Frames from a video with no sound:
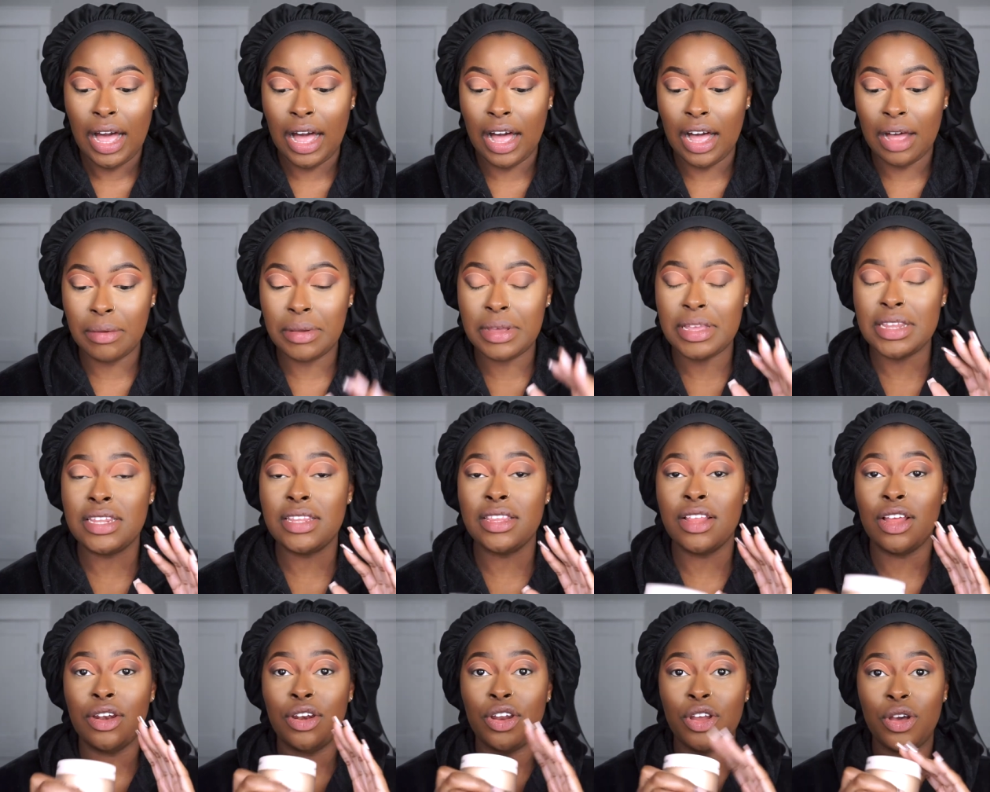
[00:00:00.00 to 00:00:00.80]
um, it's
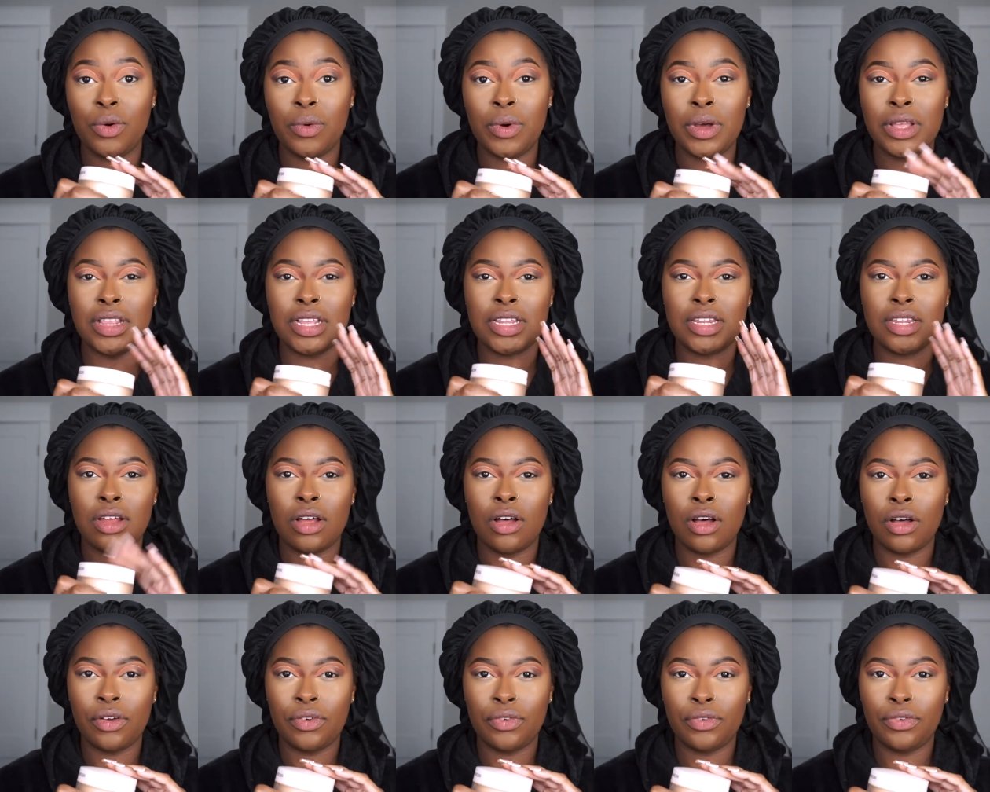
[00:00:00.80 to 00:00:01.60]
the new one the
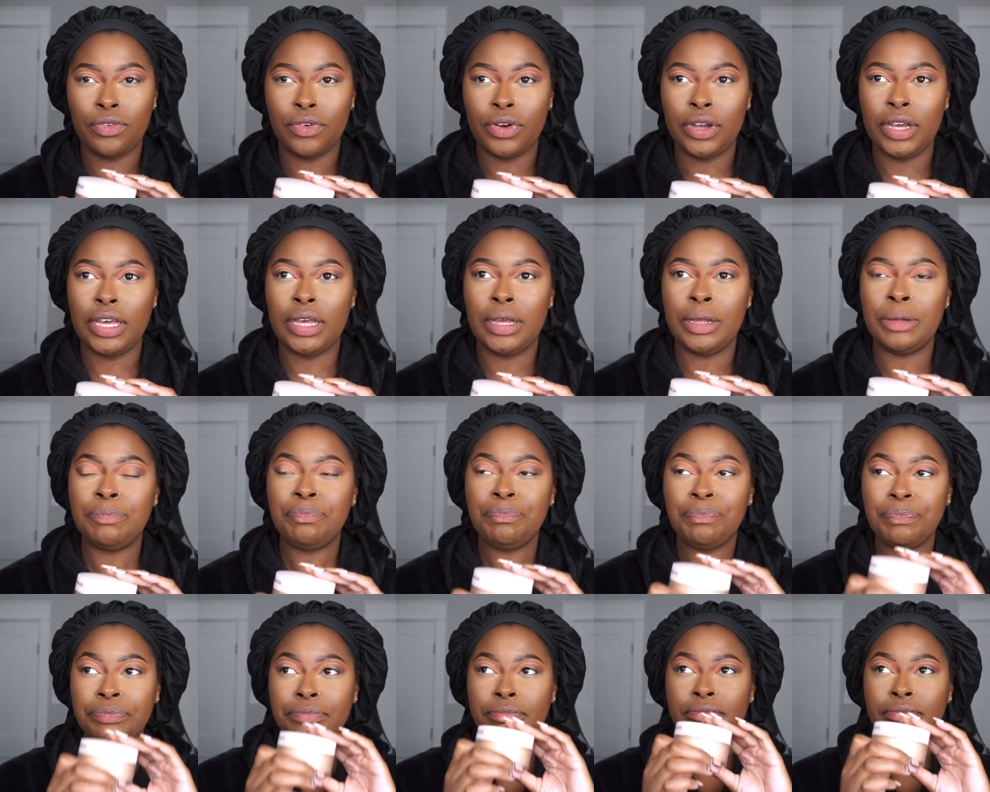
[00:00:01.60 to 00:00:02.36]
talc free